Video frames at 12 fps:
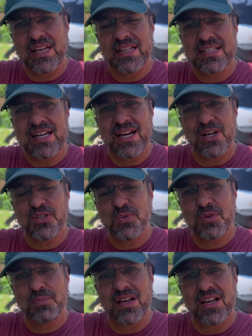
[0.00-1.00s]
the tires
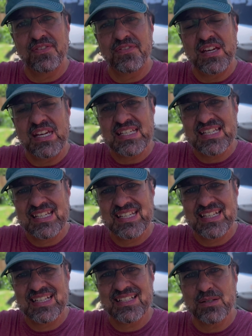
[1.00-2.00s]
with my feet
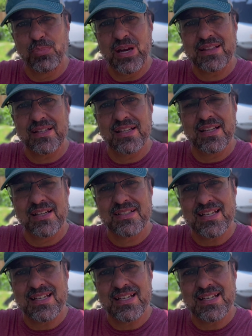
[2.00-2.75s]
to break the